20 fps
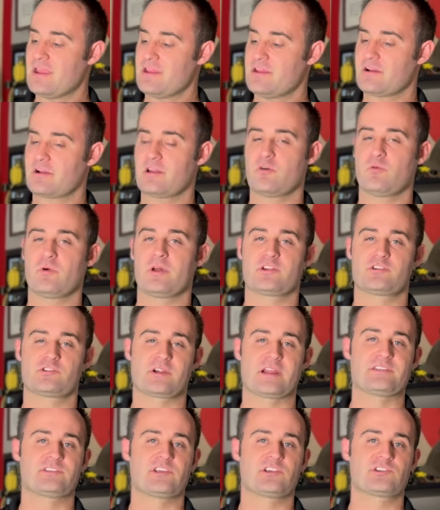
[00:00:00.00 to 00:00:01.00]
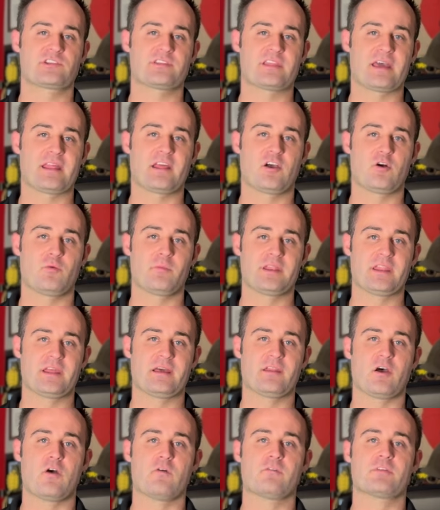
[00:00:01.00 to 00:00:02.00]
you're going to want to transition that helmet
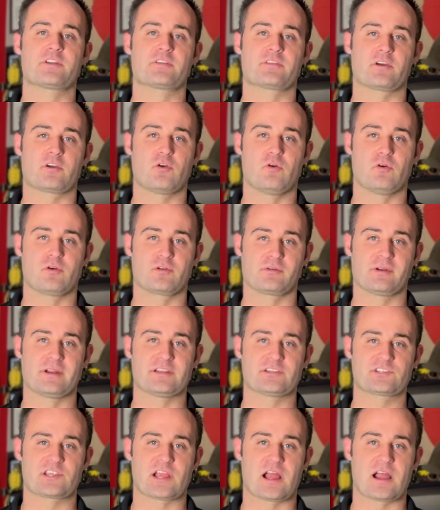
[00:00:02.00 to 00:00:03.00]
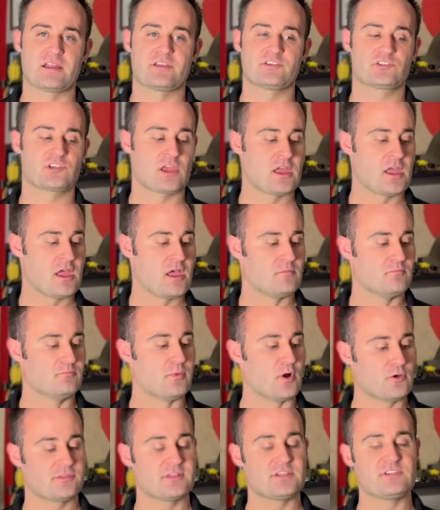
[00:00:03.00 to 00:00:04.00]
net over to the 1/4 inch size.
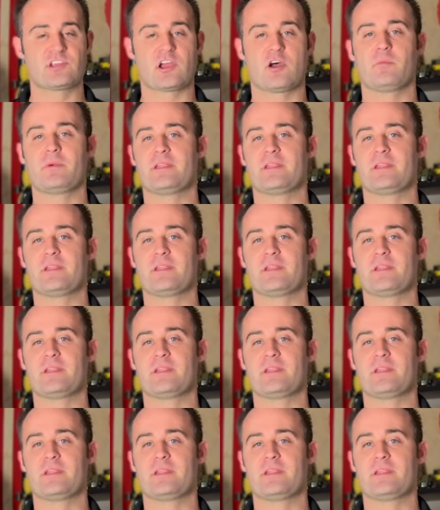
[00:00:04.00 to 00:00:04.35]
Both these helmet